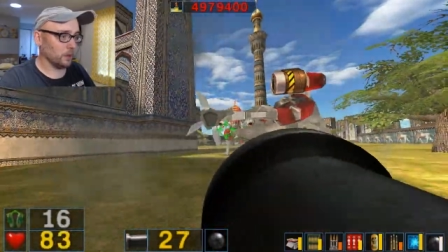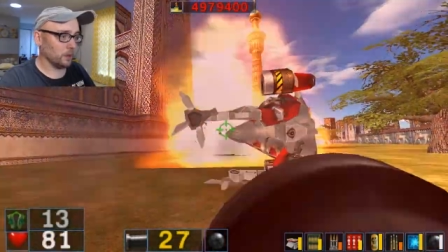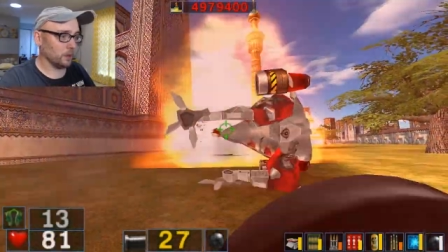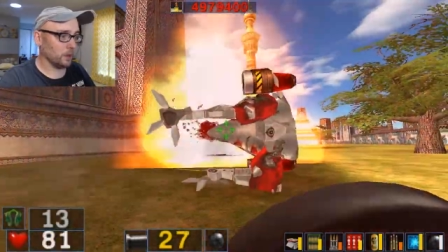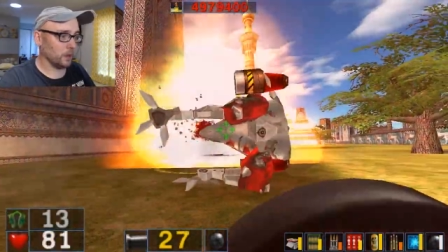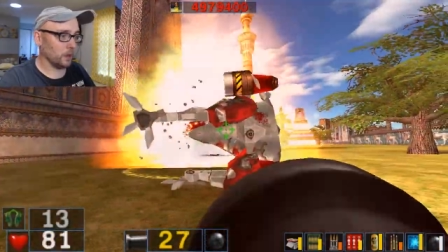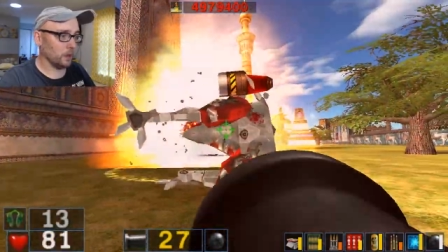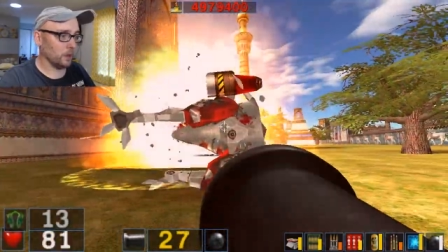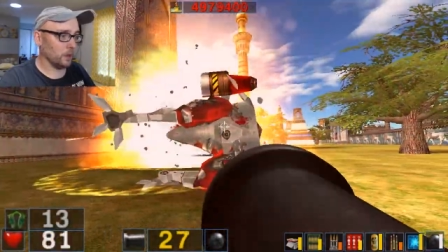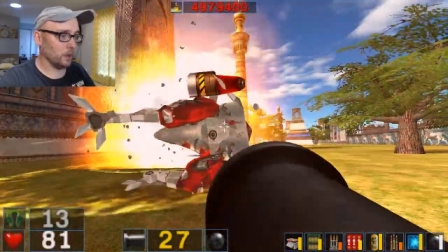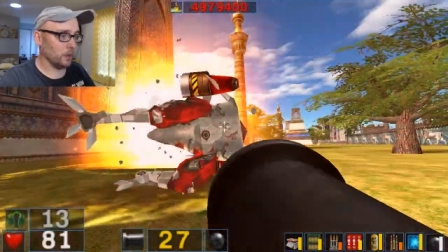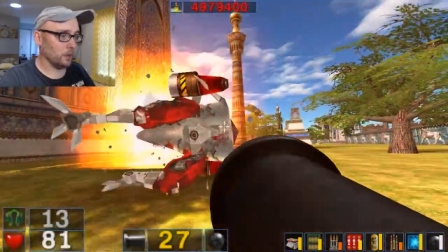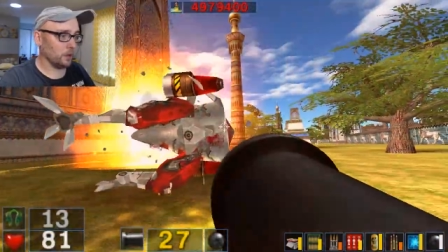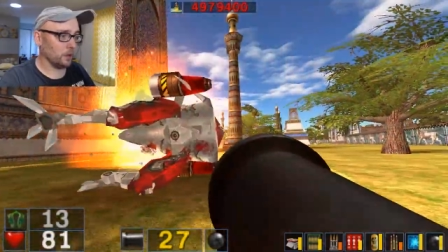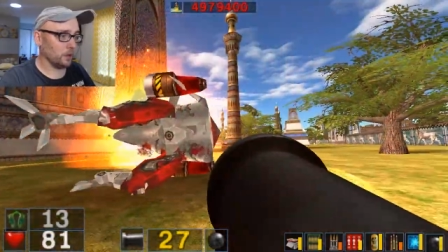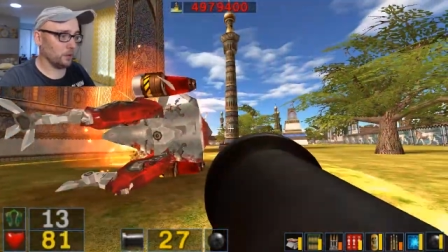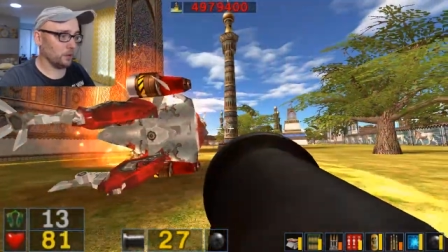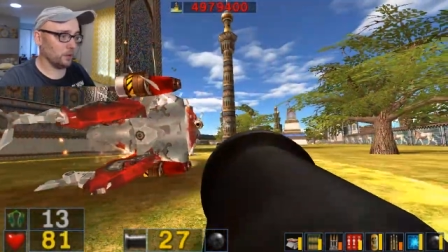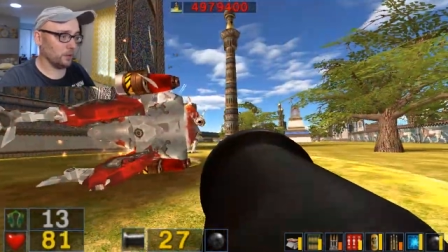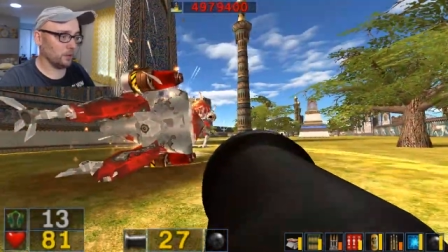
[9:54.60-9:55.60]
clunk.
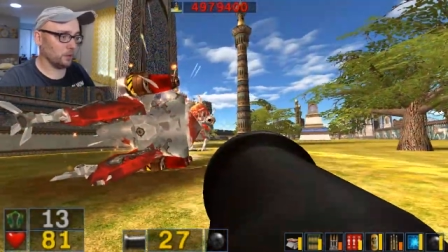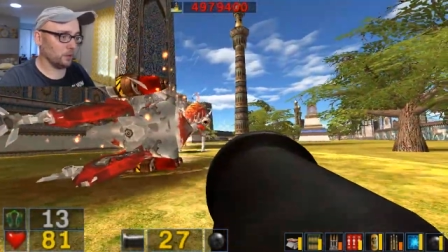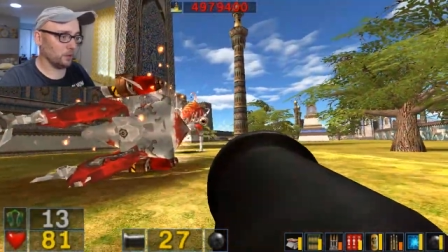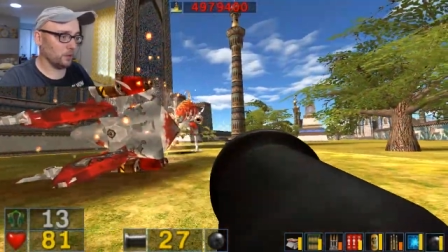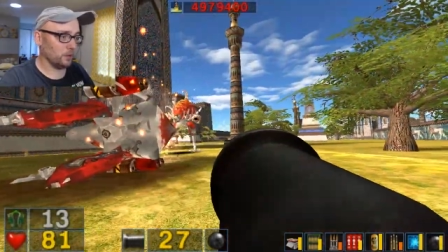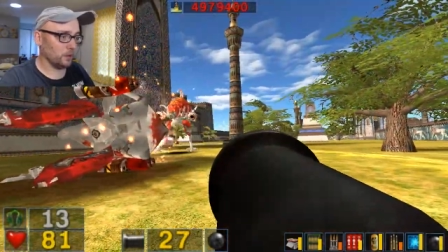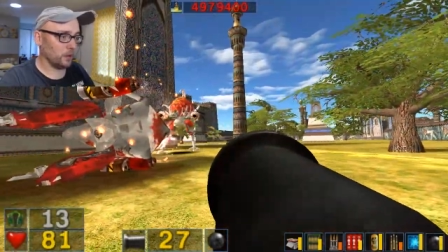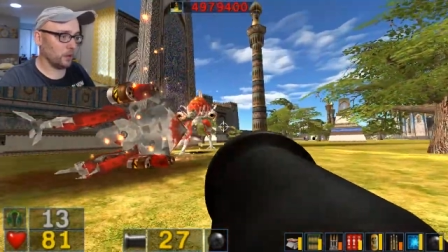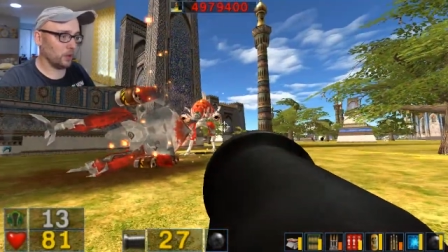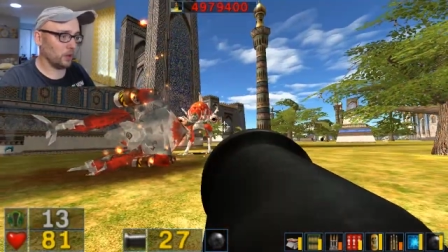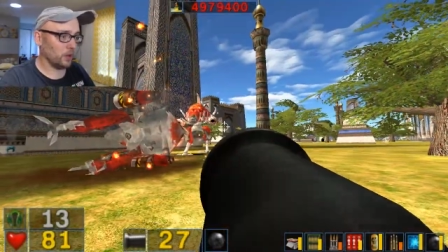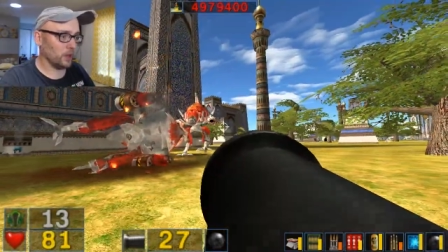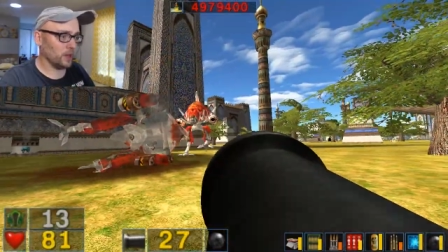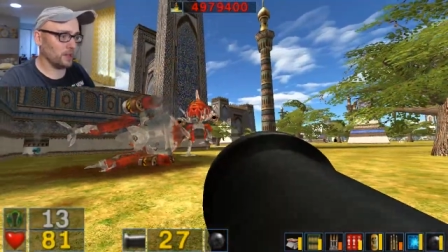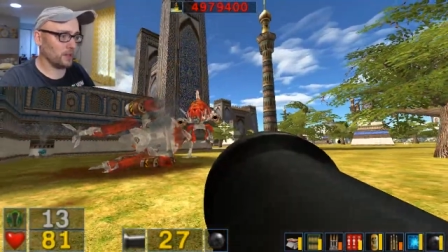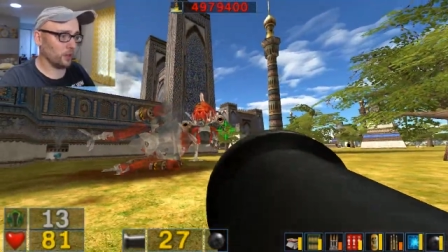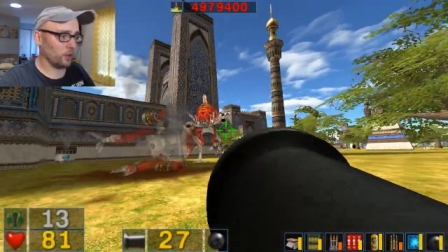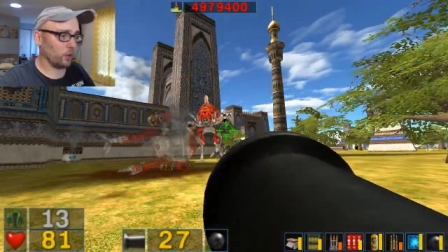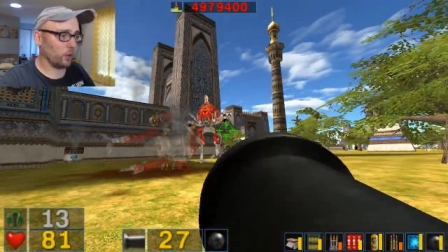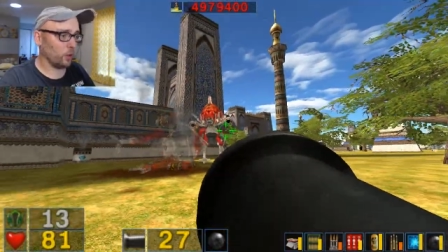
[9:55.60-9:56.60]
Oh, I hit
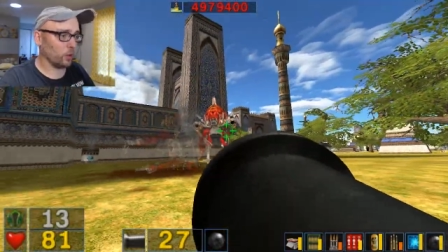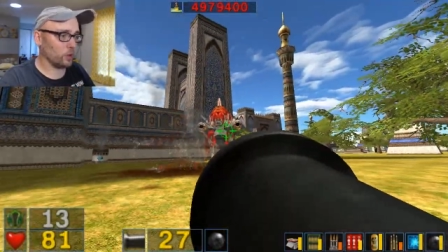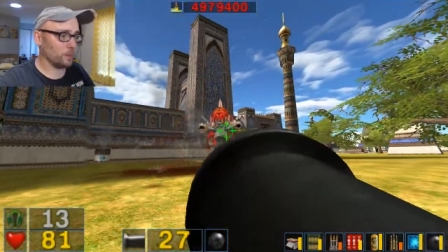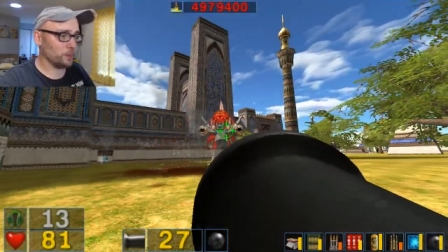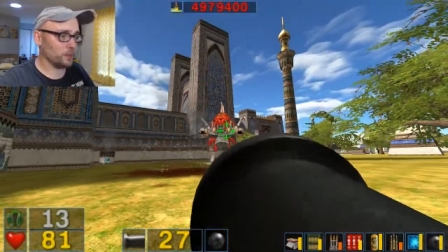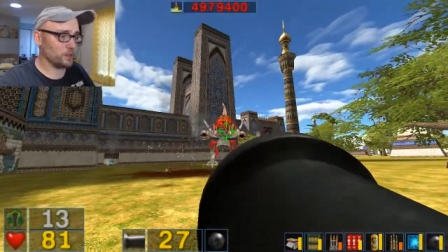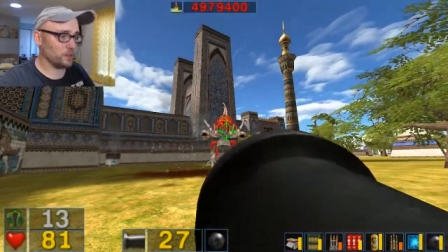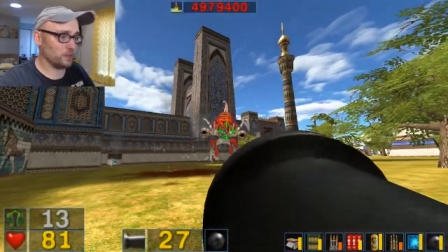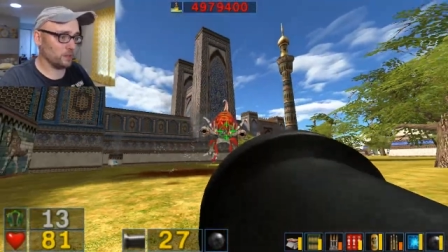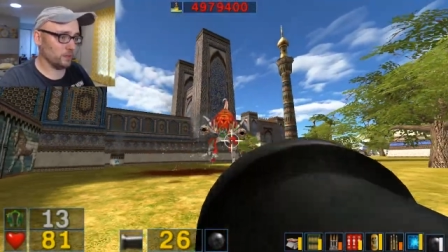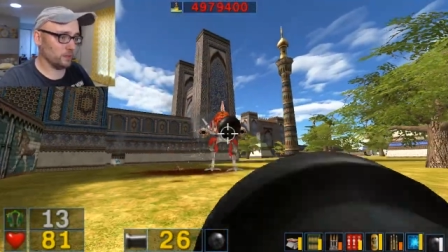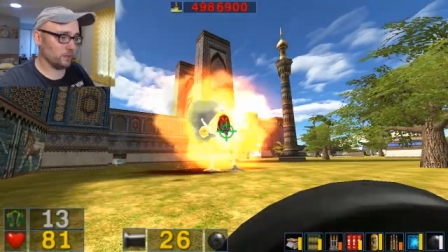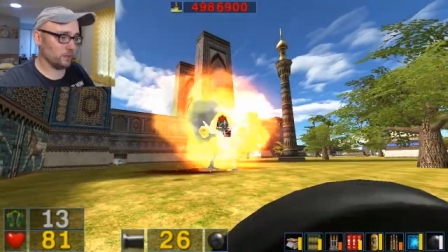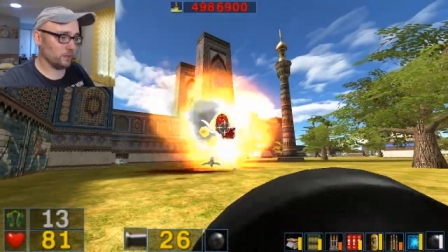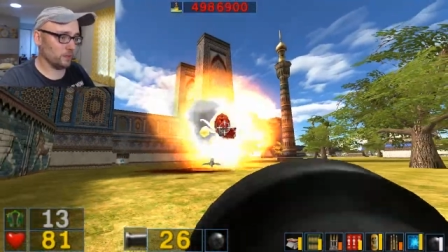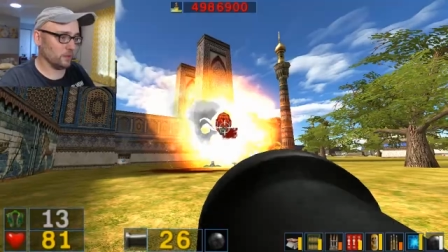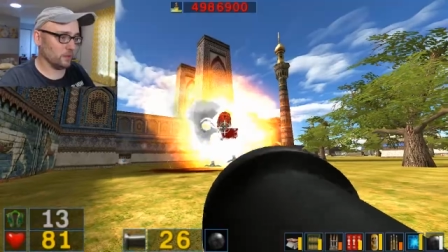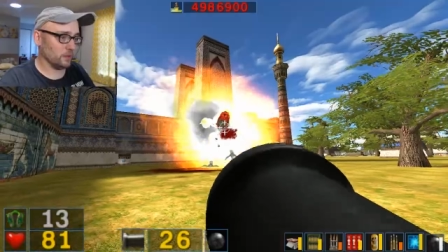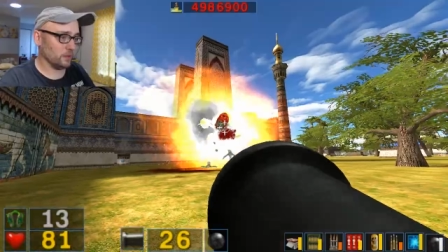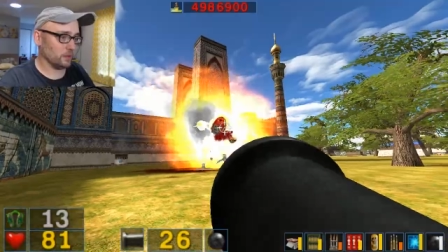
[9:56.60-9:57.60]
the corpse.
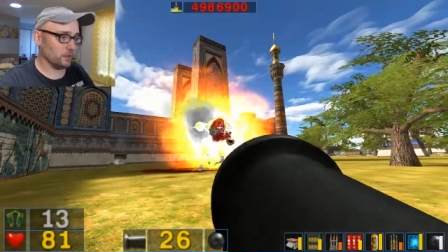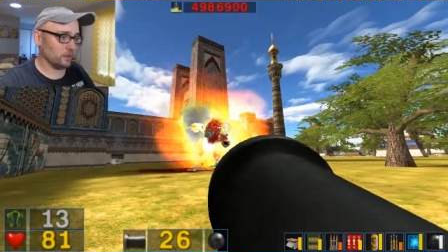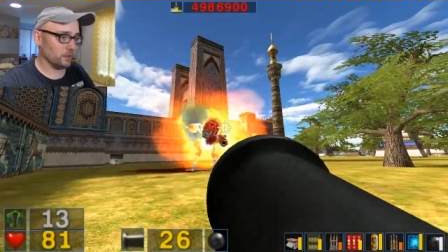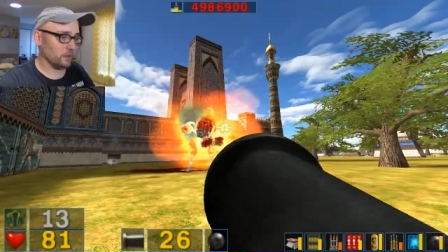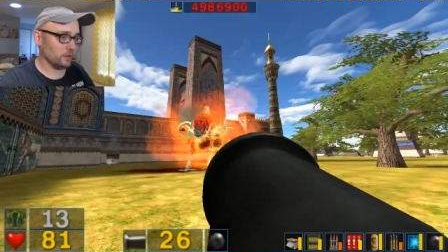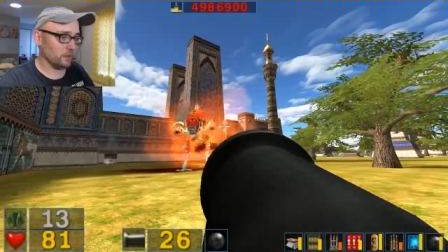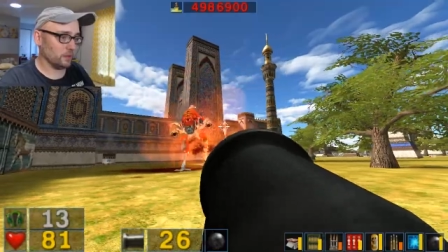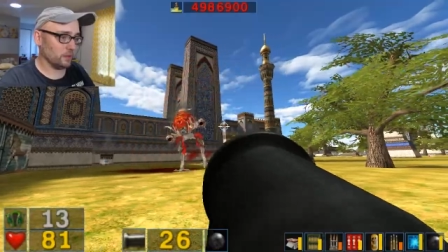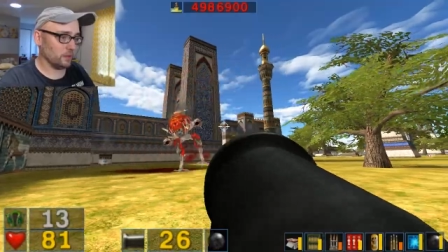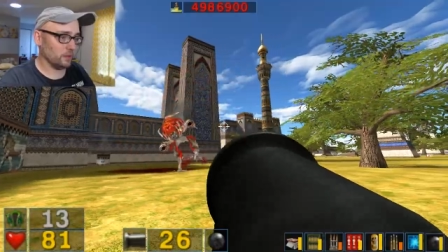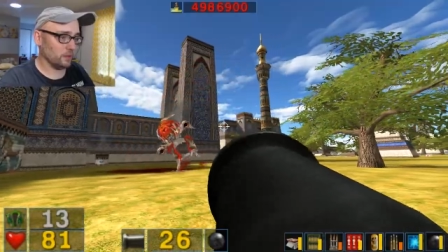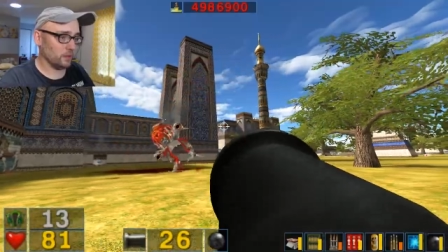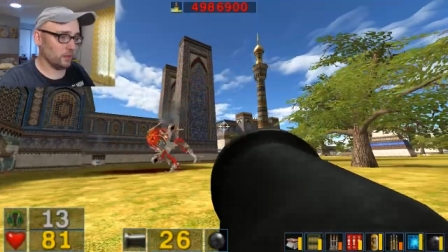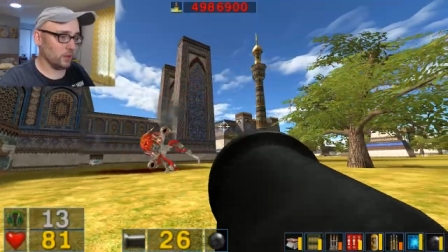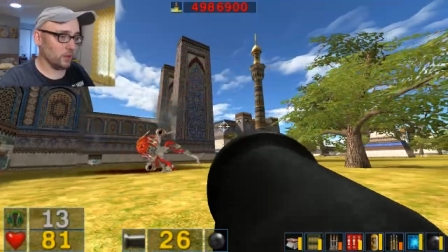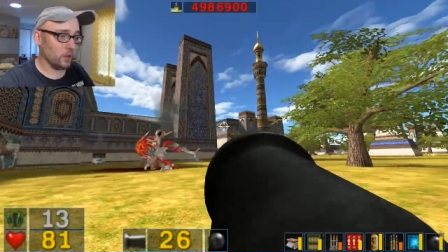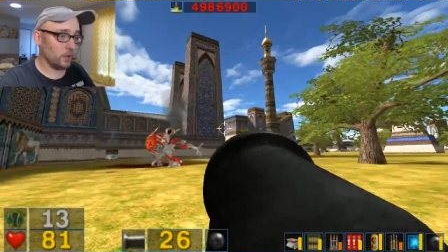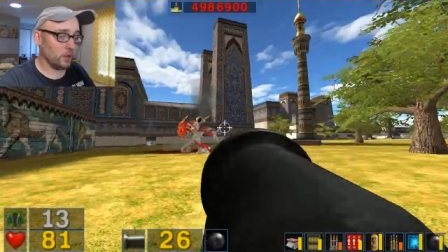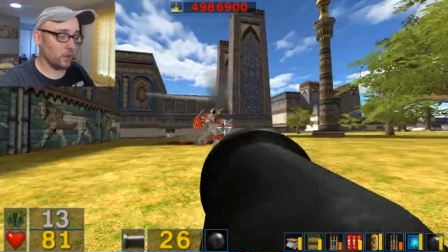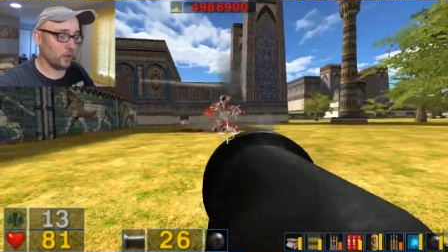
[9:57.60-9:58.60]

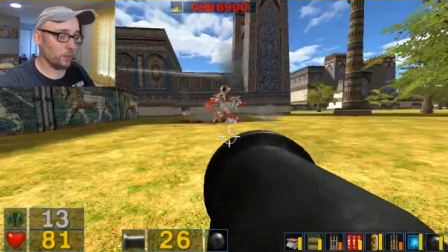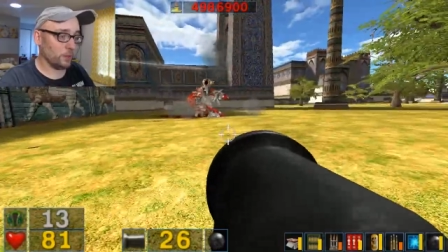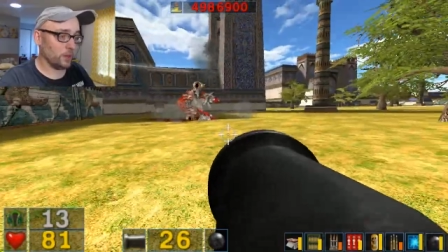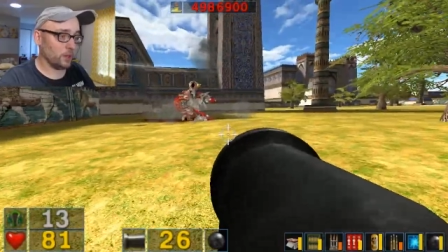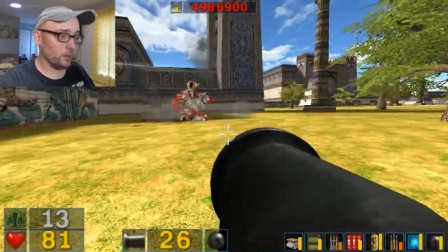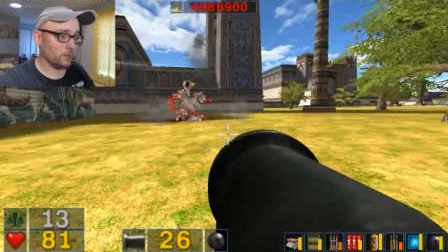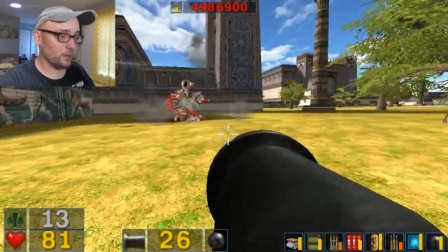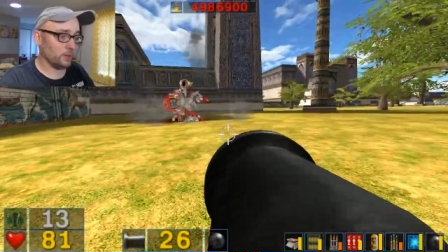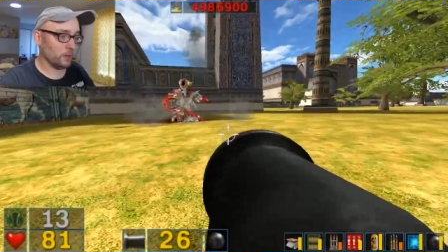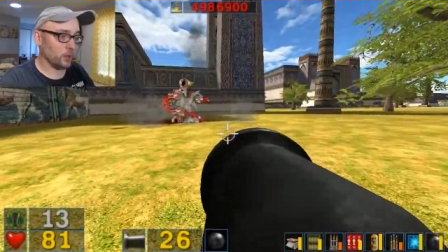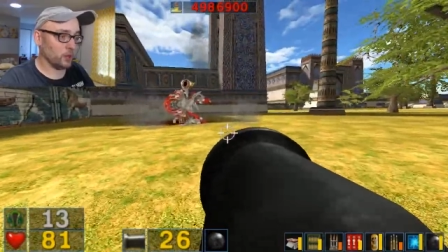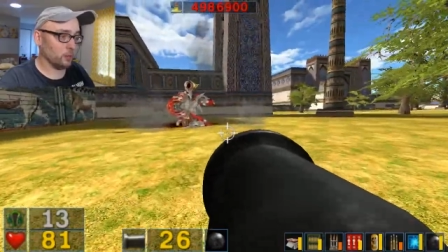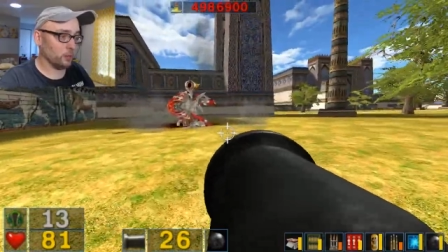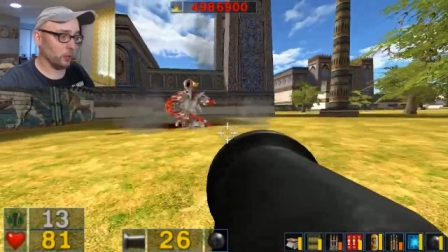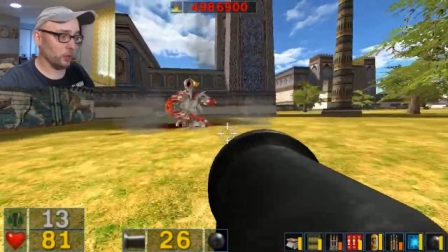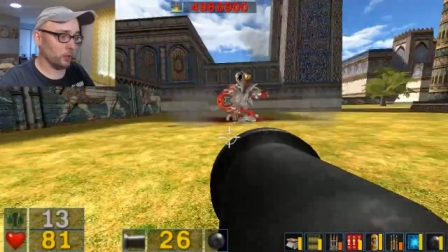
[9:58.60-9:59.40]
Oh, it opened up some armor,